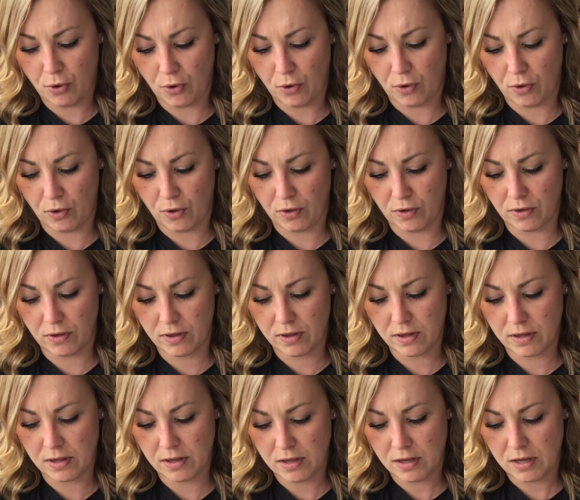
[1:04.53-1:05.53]
pull
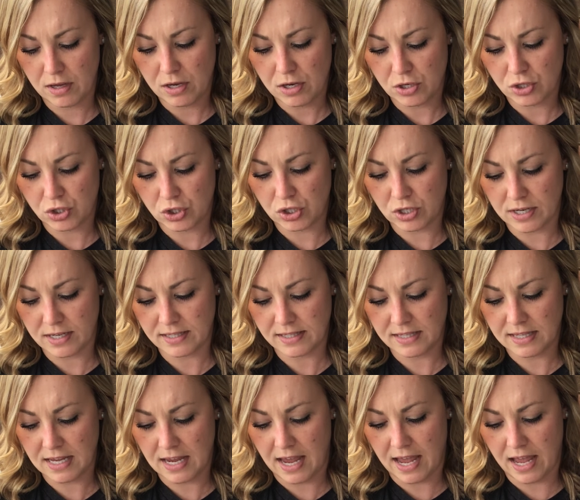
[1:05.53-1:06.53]
just
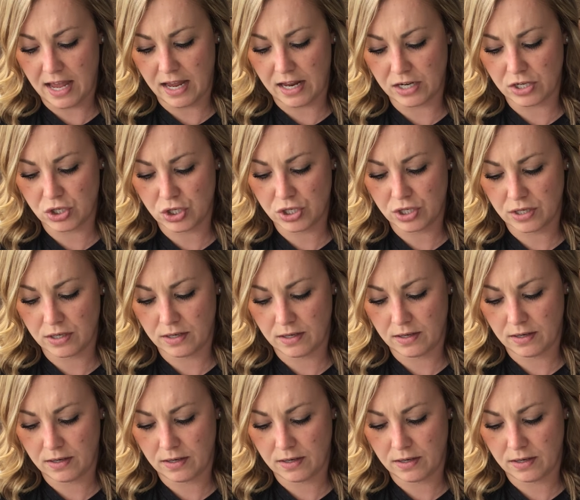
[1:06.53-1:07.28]
the edge